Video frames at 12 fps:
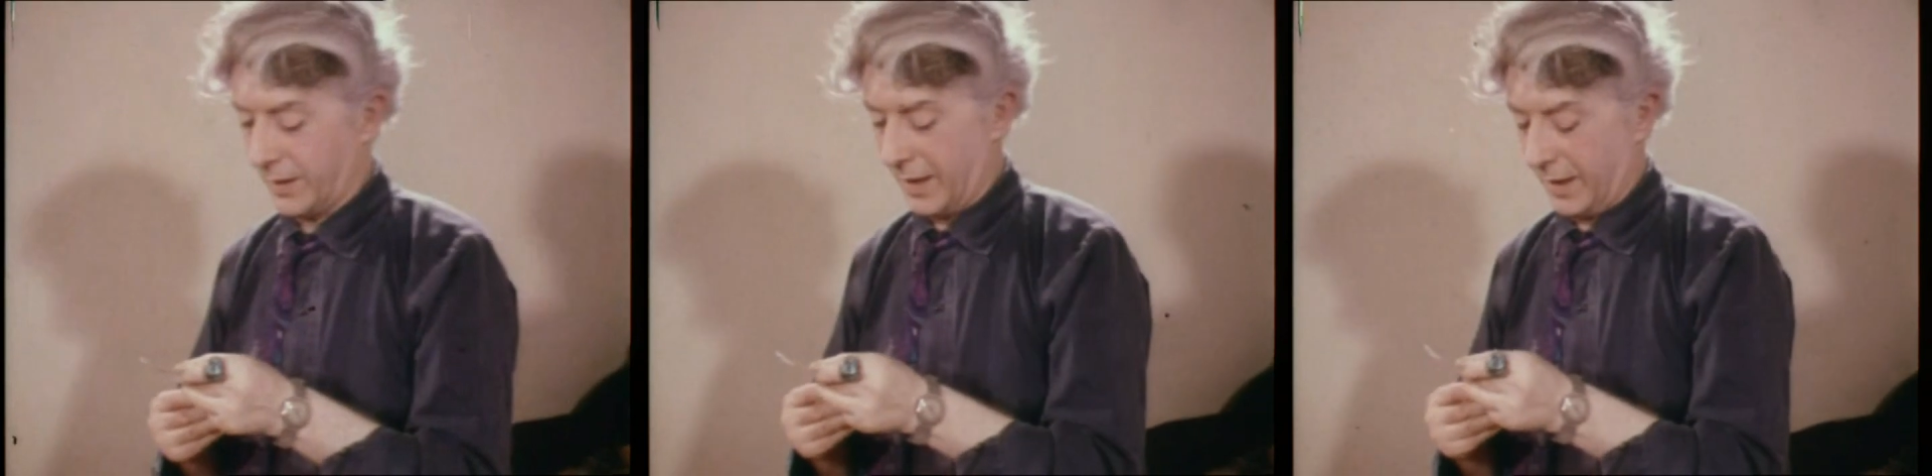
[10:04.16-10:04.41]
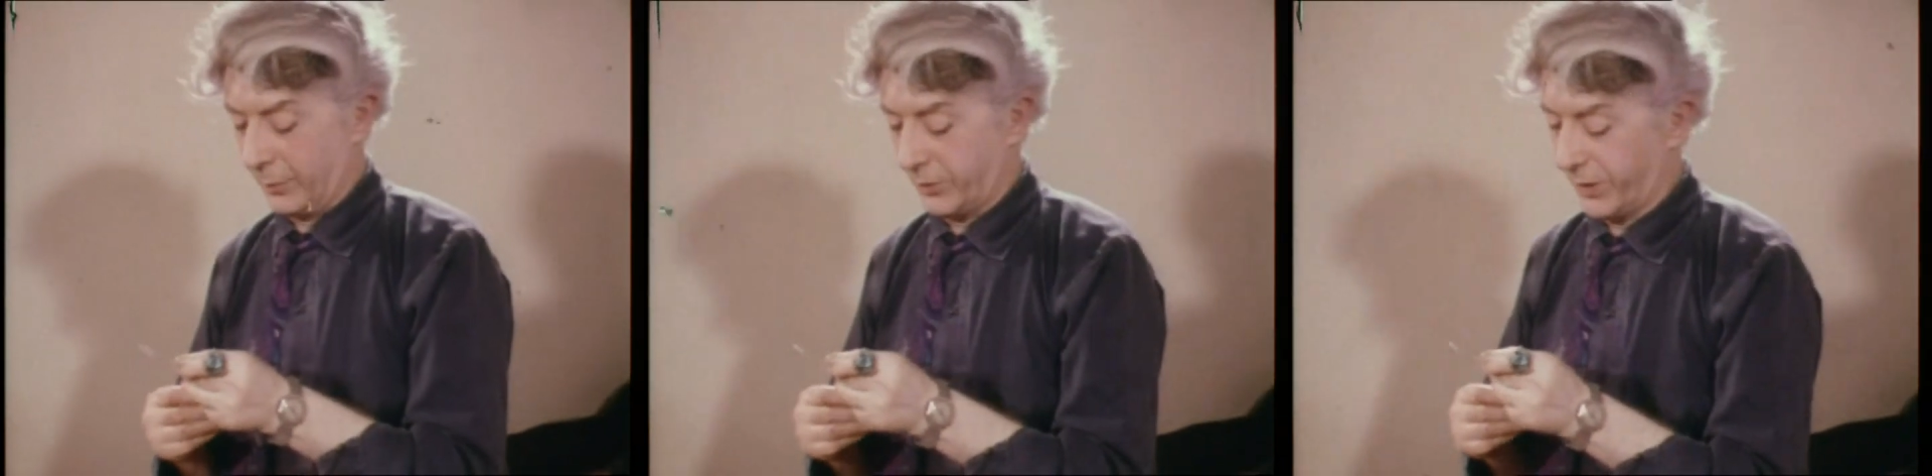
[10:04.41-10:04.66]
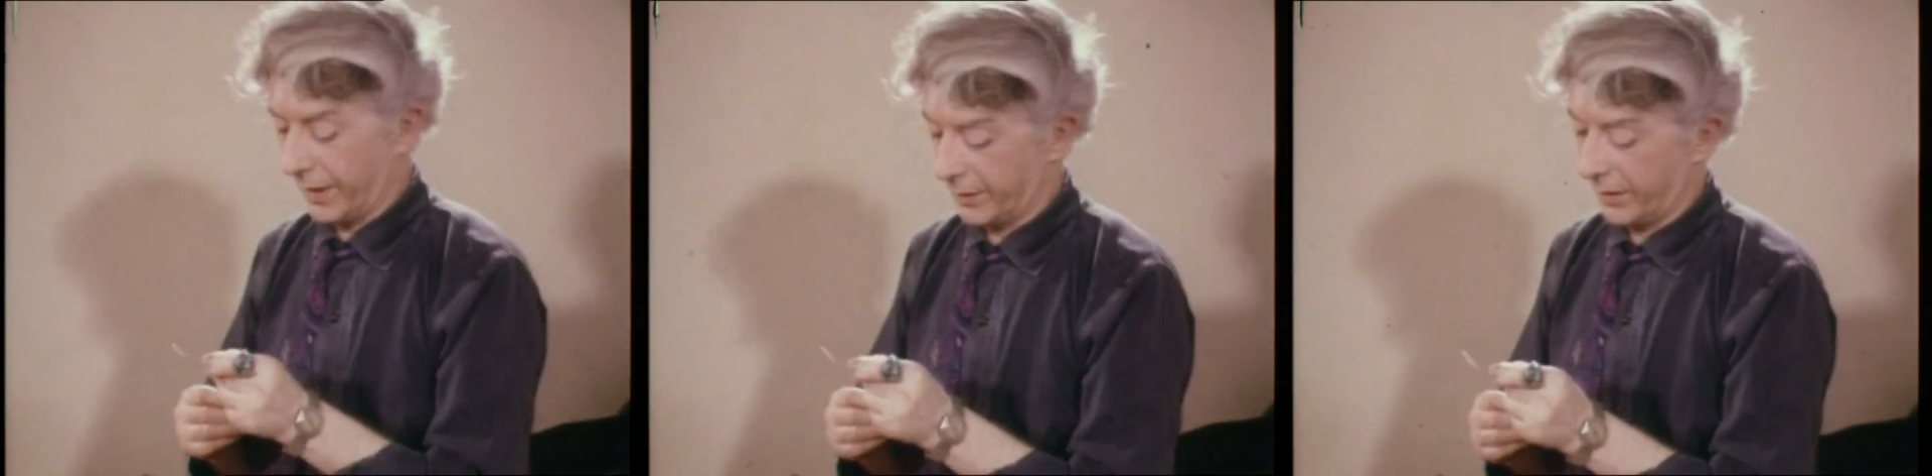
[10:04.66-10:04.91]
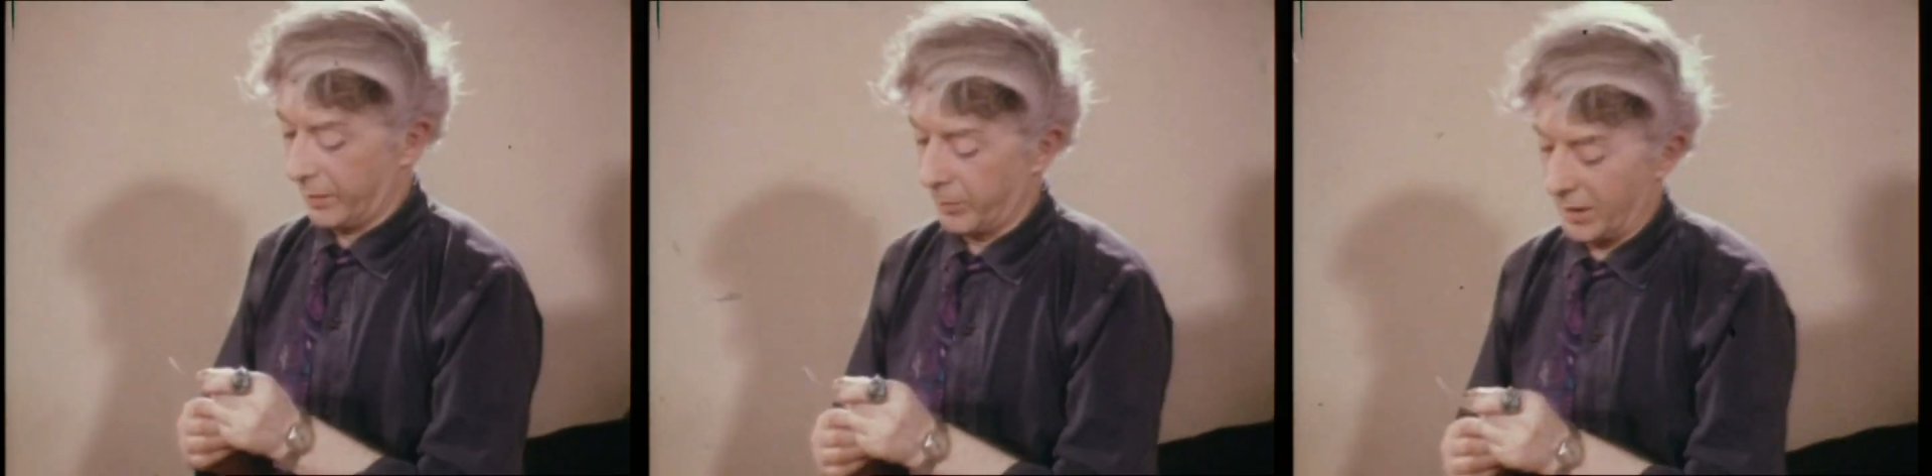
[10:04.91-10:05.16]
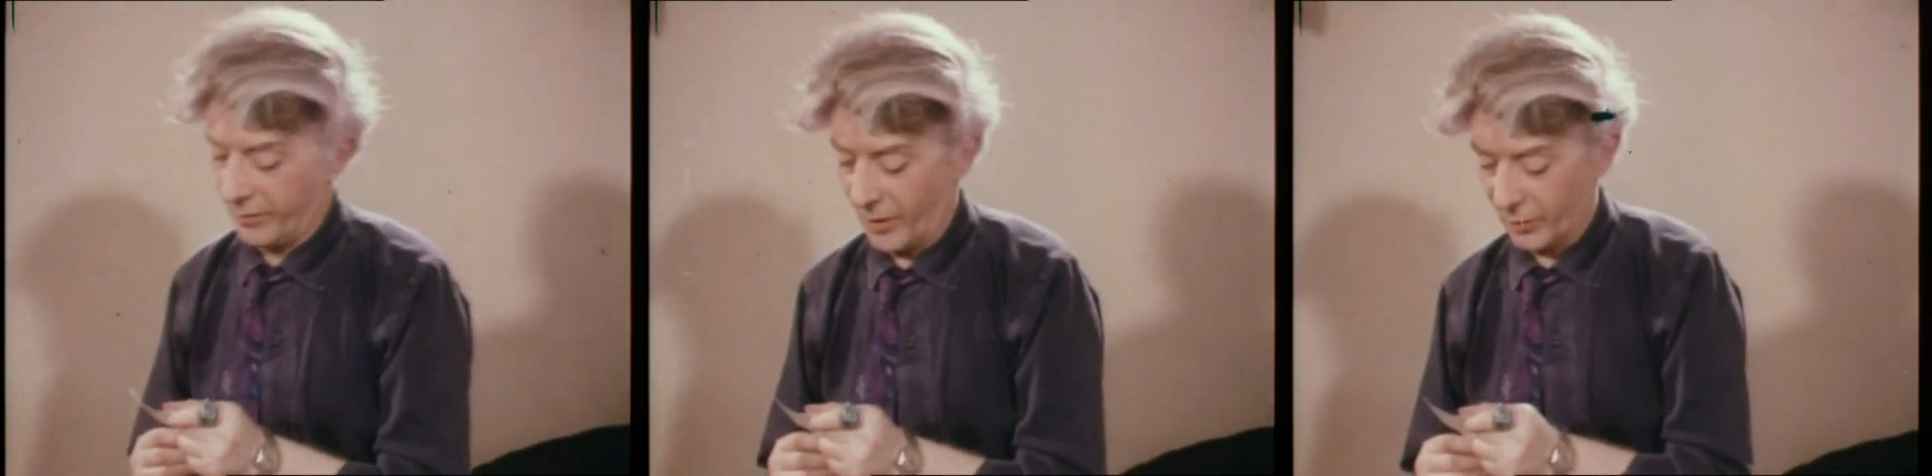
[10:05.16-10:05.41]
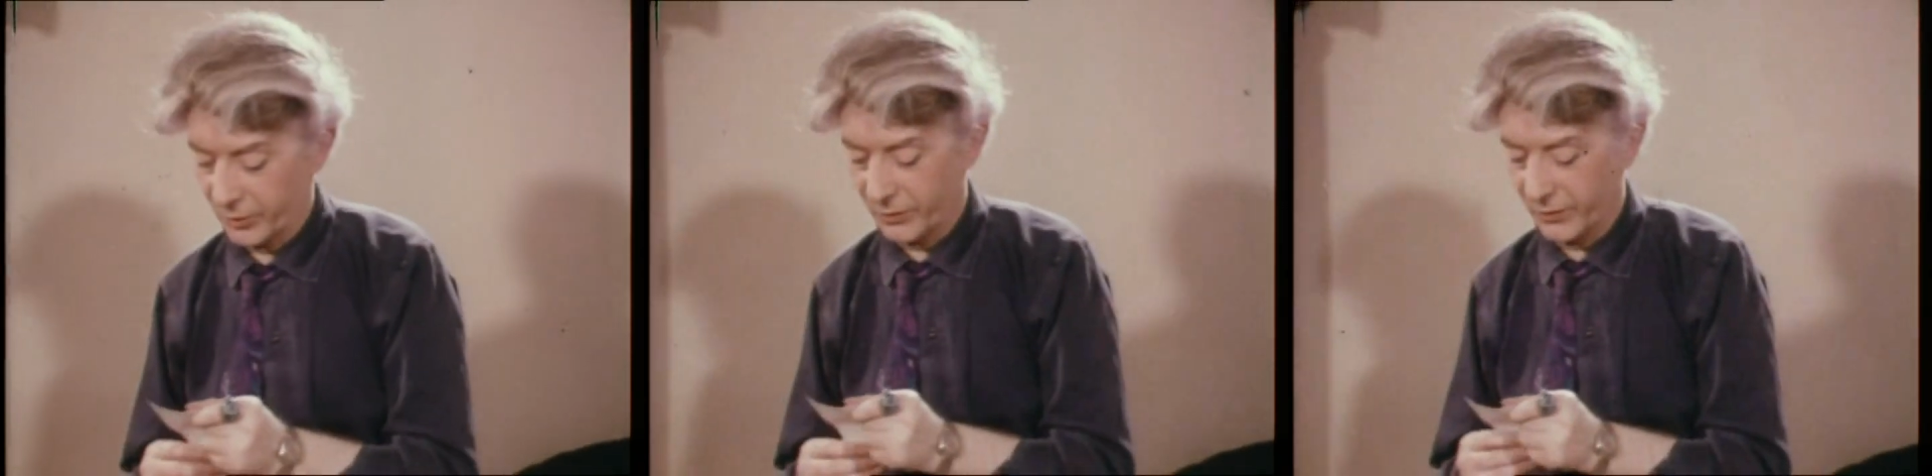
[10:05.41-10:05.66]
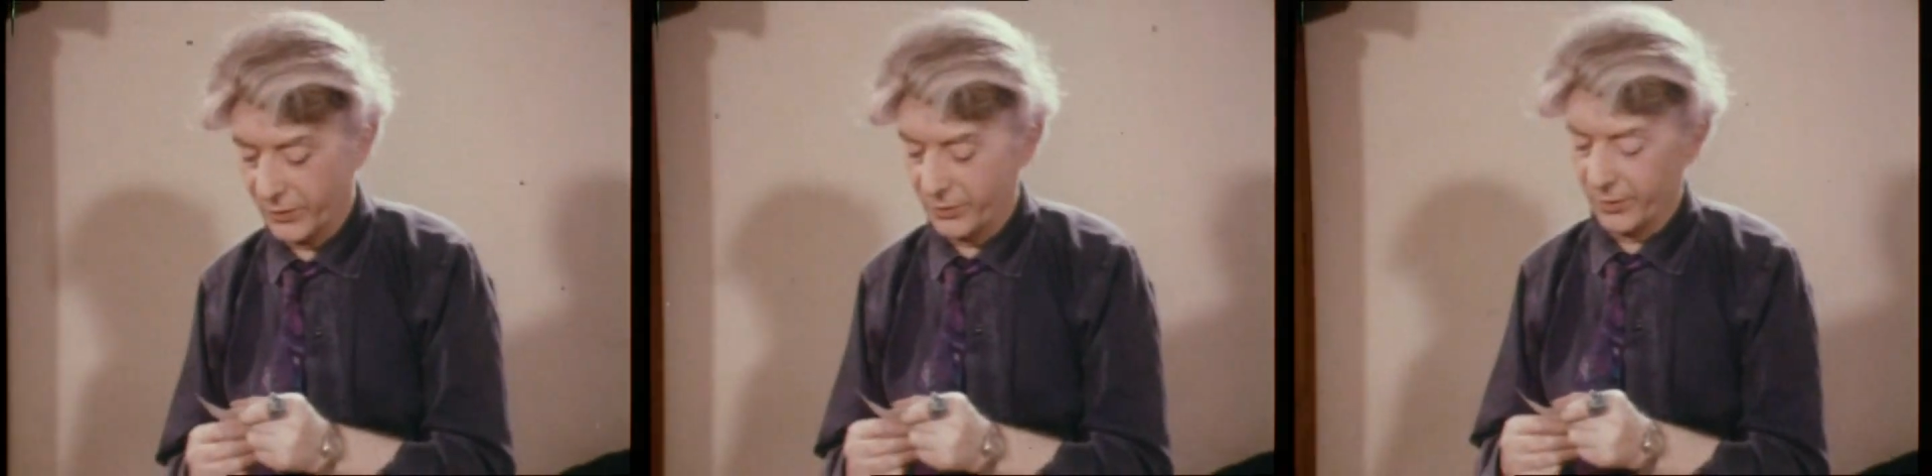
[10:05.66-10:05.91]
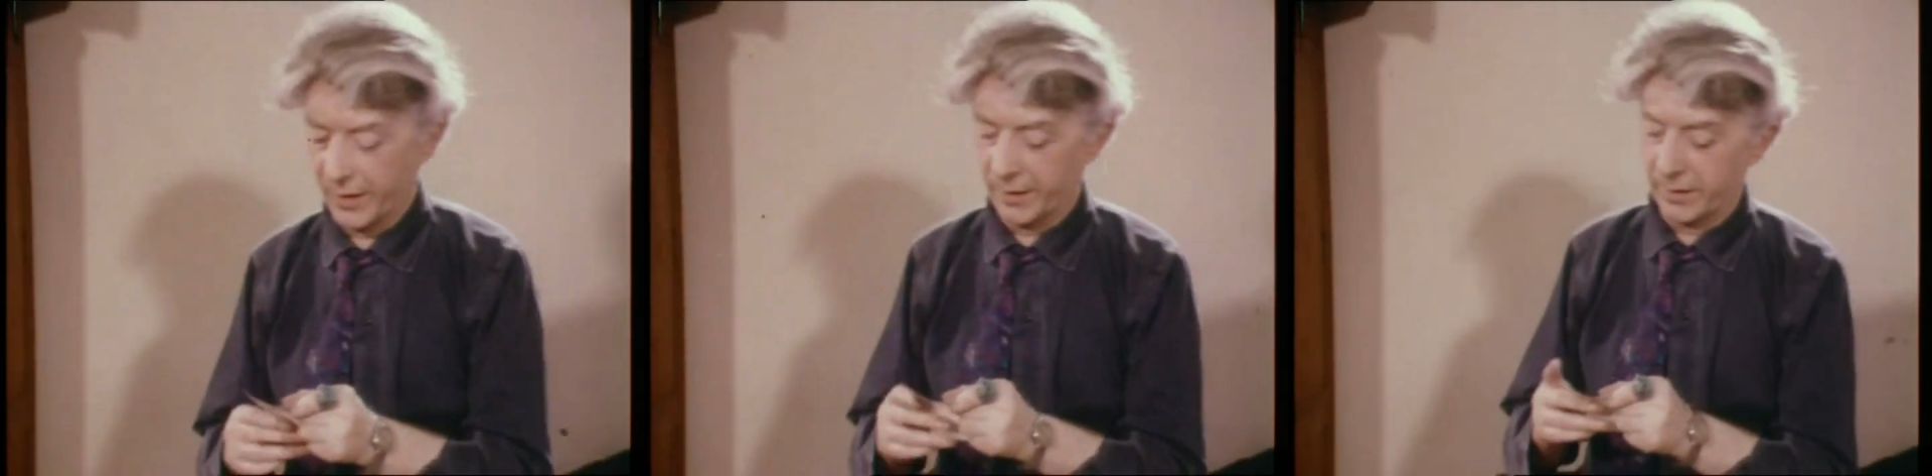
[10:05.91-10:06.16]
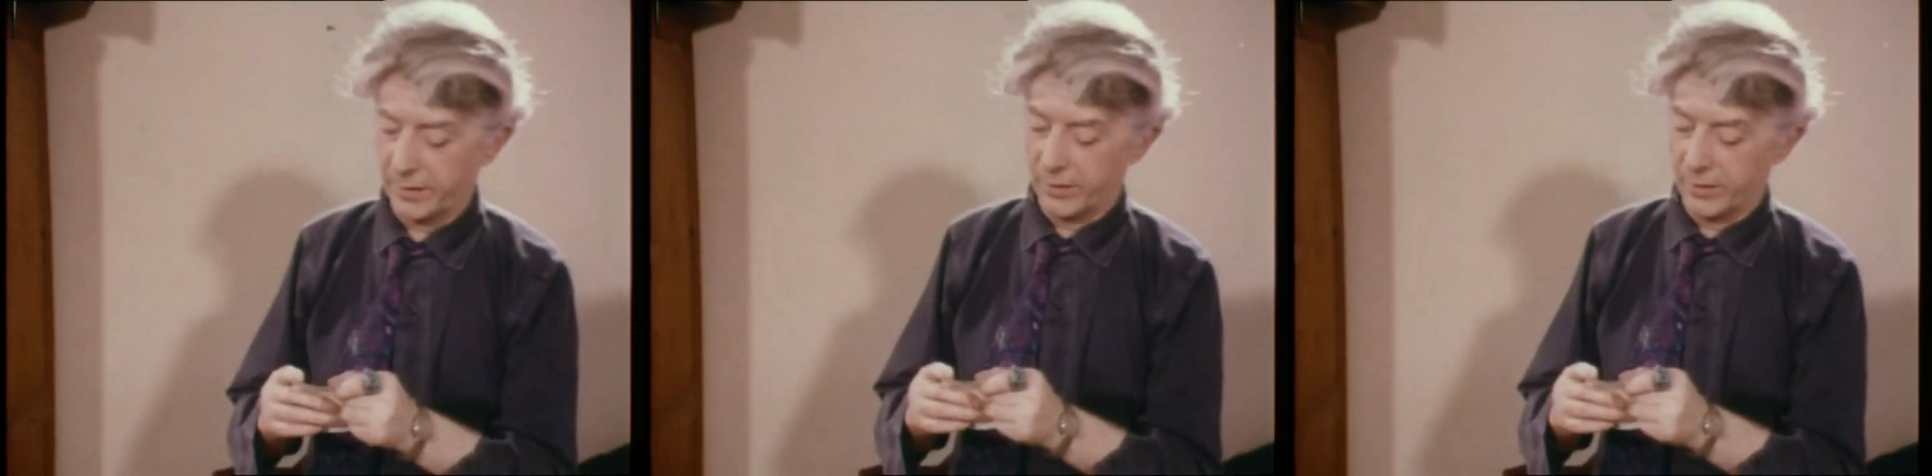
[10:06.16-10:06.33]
gay. It was taken in the middle of Oxford Street,